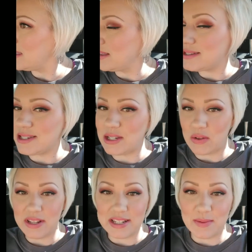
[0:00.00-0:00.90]

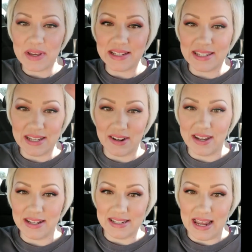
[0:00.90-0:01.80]
So this is going to be a
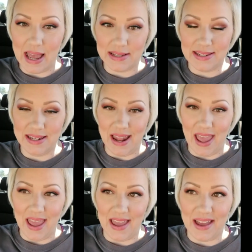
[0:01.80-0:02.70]
serious test
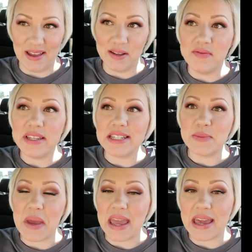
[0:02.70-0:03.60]
today of this
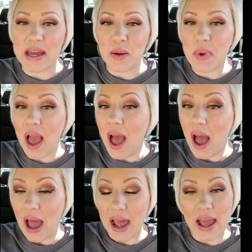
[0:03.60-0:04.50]
makeup.
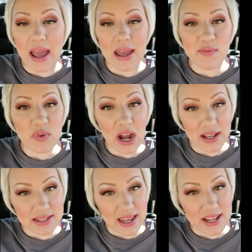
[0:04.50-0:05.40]
I
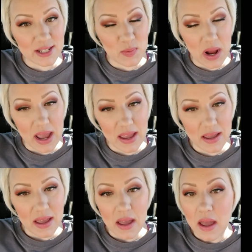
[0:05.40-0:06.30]
forgot setting
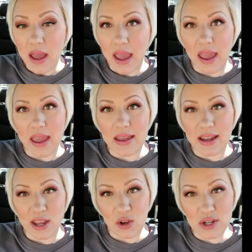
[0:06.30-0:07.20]
spray, and
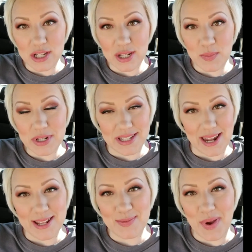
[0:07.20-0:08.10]
I usually put
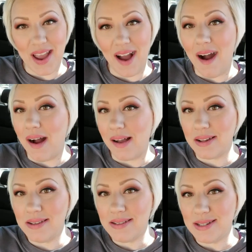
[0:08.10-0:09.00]
setting spray
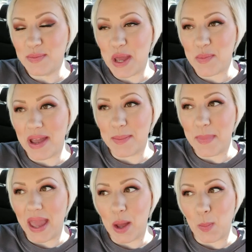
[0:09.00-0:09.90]
on to make my
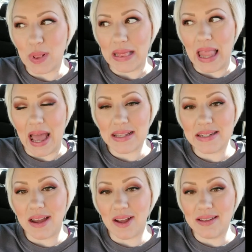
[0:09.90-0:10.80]
makeup
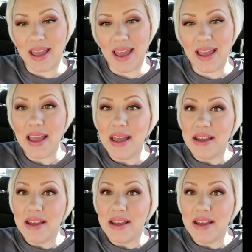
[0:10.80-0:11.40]
last all day.